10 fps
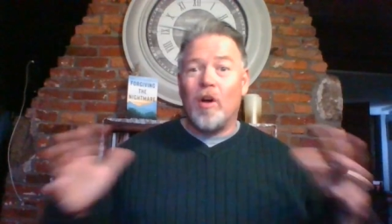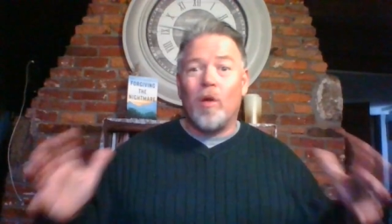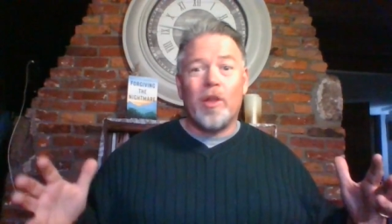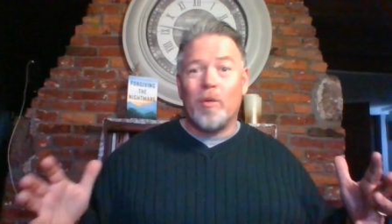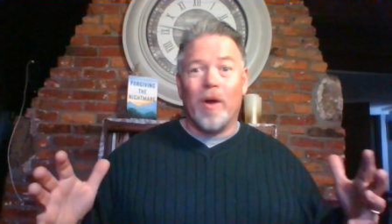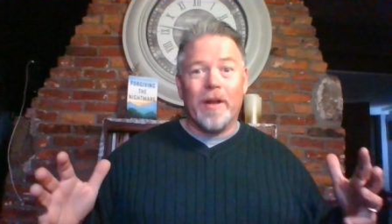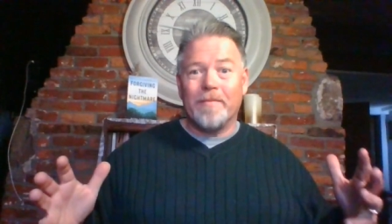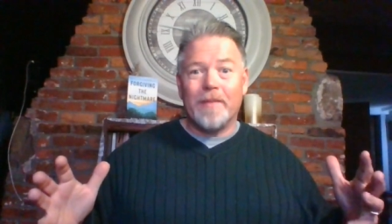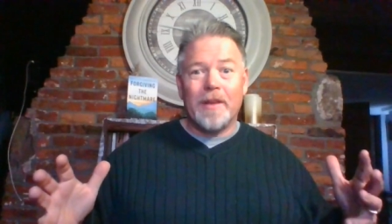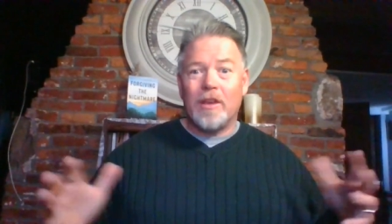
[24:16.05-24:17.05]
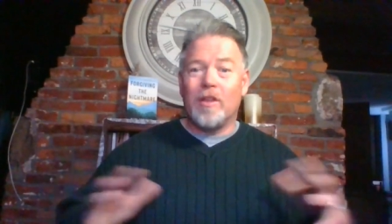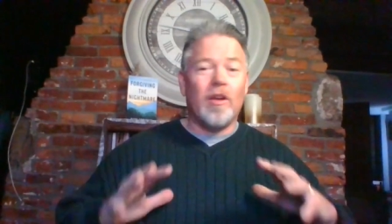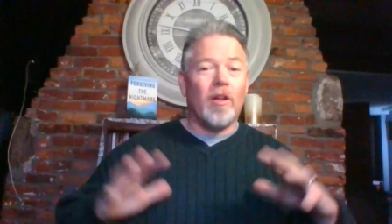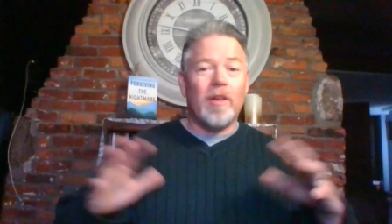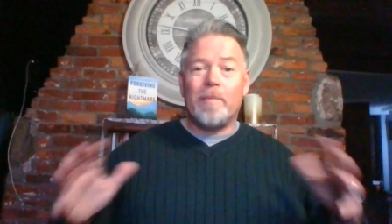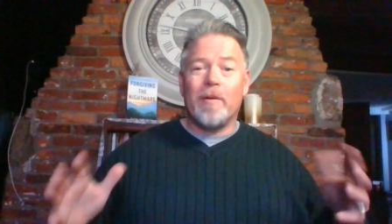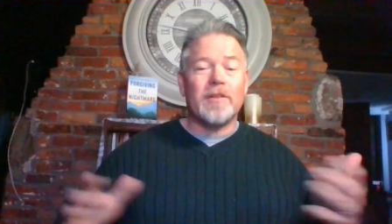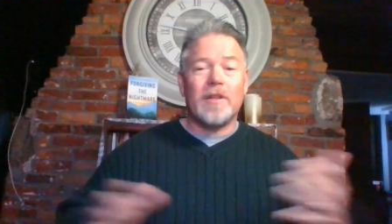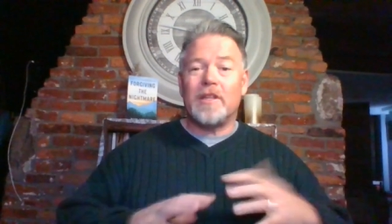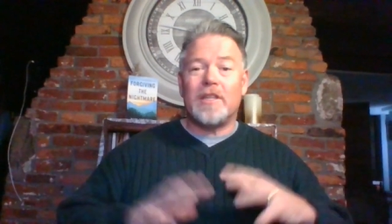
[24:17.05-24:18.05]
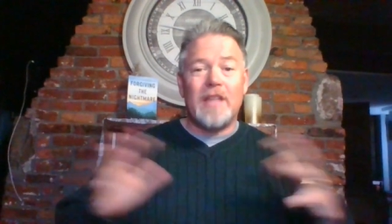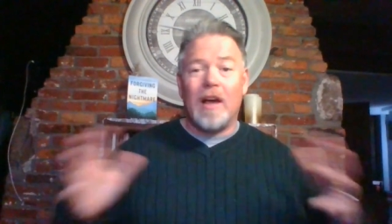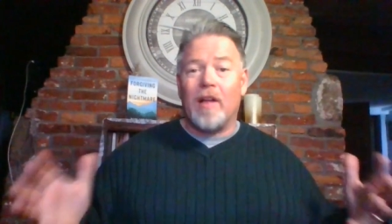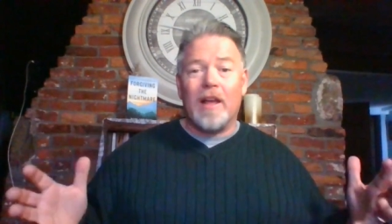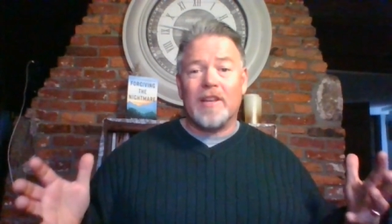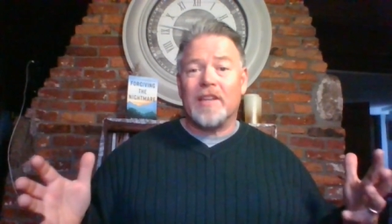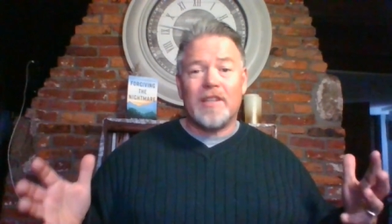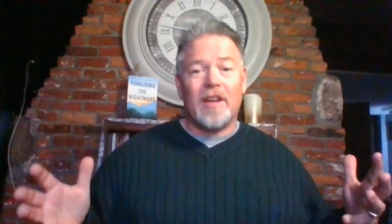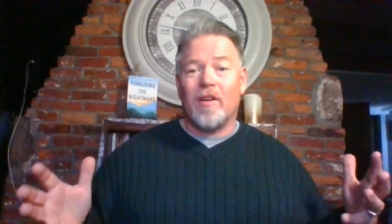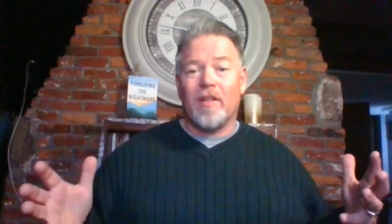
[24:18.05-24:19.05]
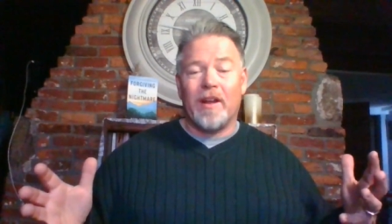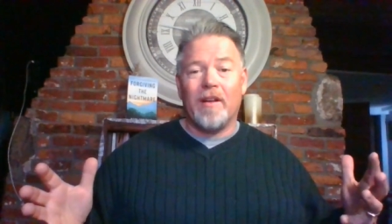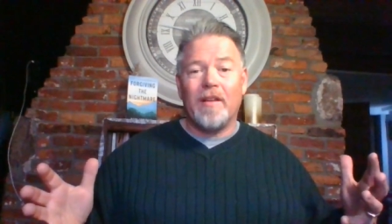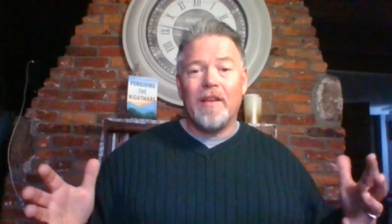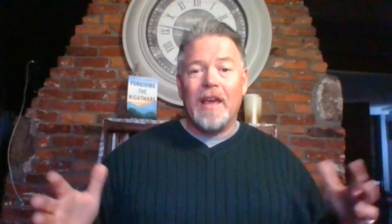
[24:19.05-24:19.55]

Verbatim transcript: the only one. You're the only person that's dealt, as I said earlier